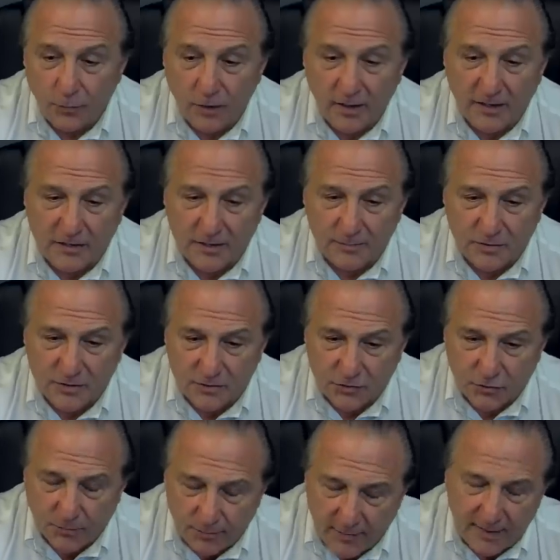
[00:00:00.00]
really some
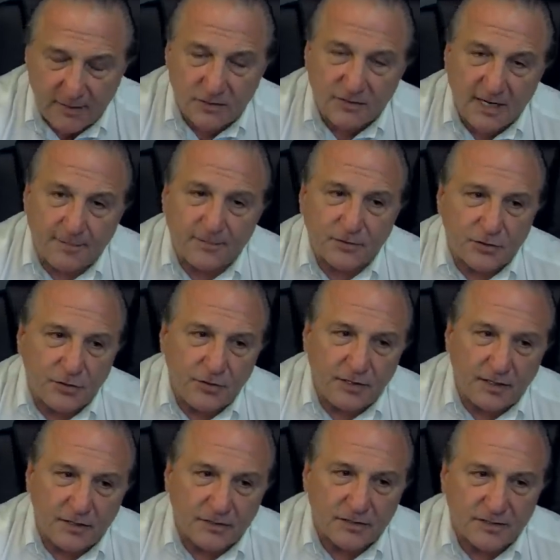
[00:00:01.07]
tremendous
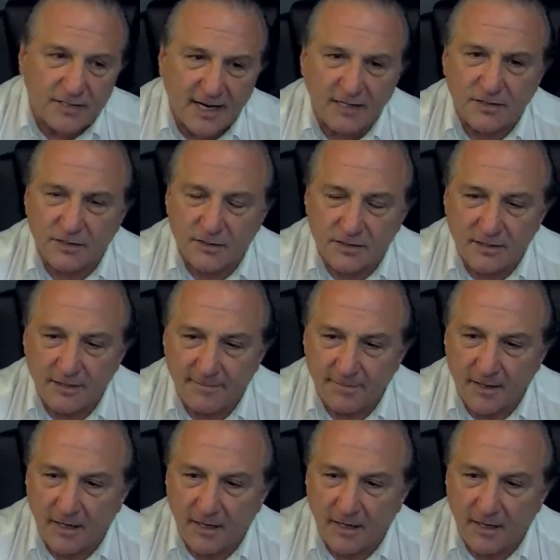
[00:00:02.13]
opportunities in Texas.